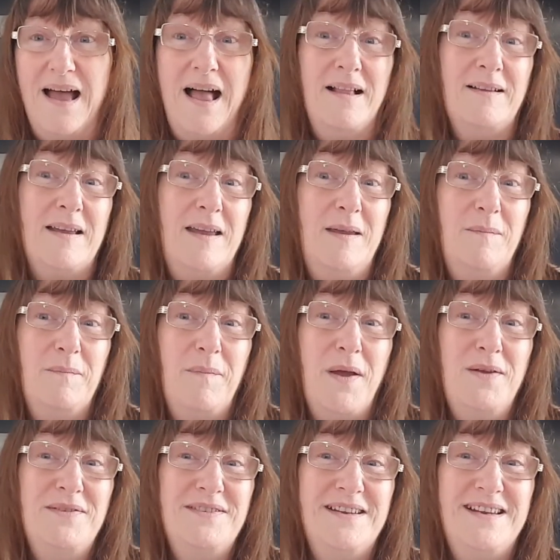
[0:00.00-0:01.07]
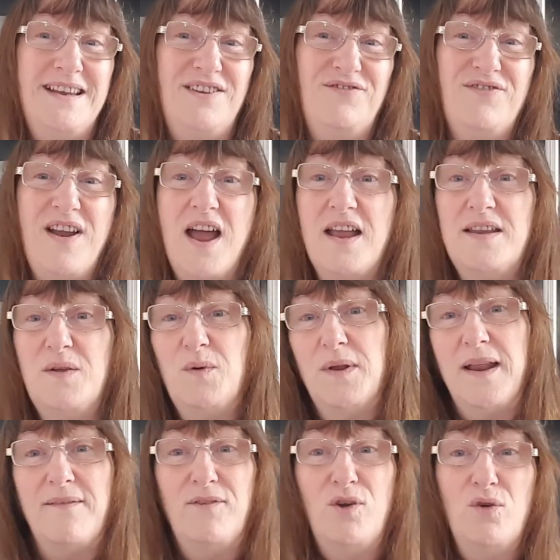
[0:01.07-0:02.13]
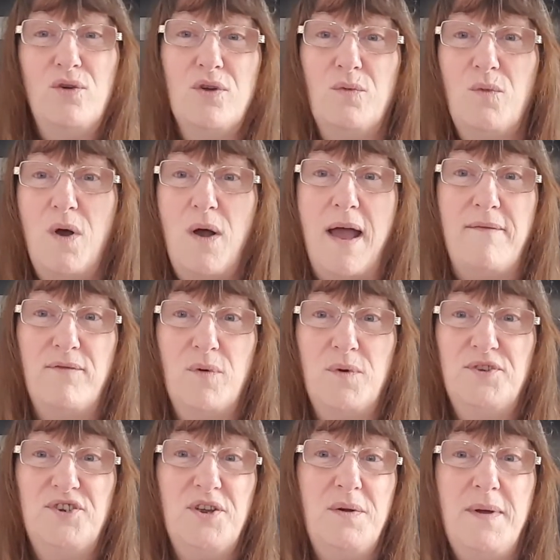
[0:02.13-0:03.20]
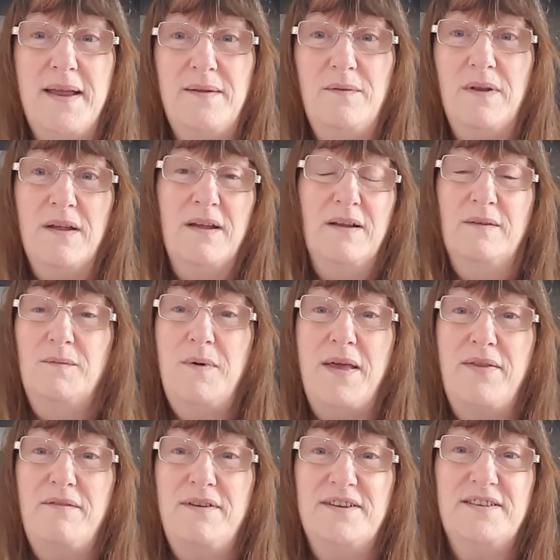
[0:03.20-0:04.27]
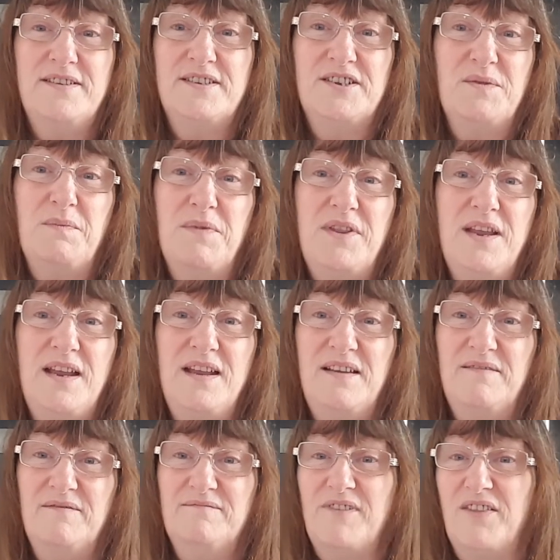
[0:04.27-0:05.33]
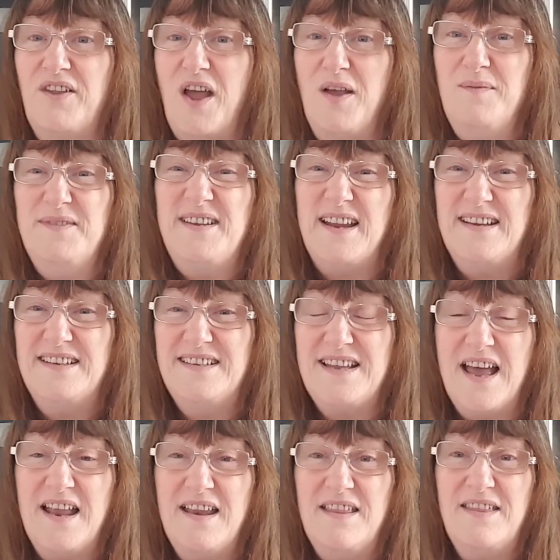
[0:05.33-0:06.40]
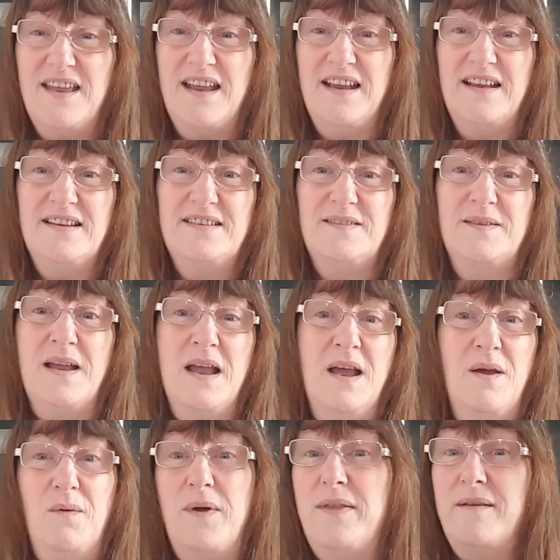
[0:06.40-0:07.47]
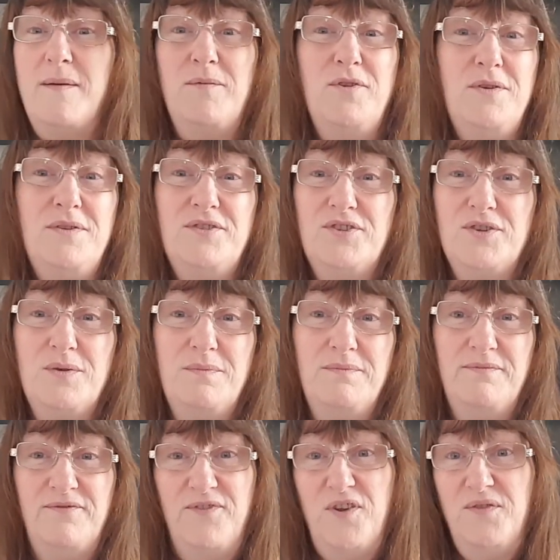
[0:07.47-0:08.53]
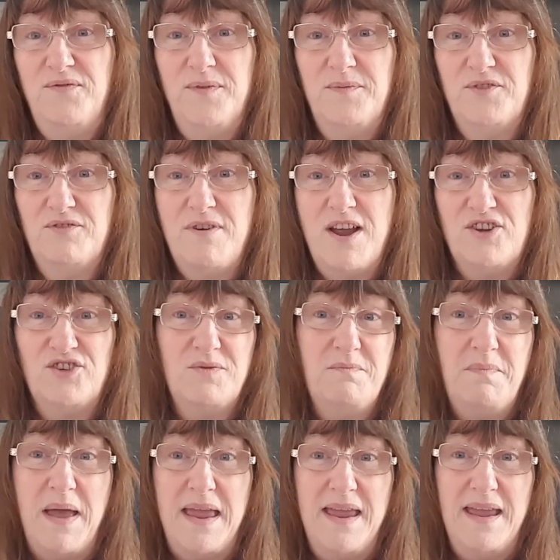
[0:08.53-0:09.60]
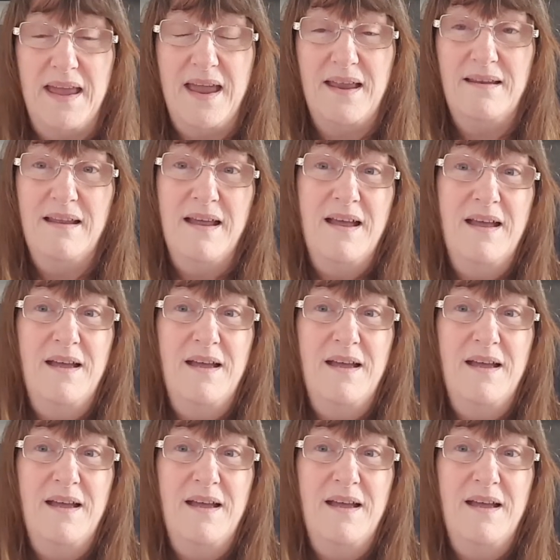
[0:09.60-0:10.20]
I'll keep posting each Friday. We'll have a look at whatever we're doing, whether it's something on the homesteading side of things, whether I'm doing some food from scratch and baking,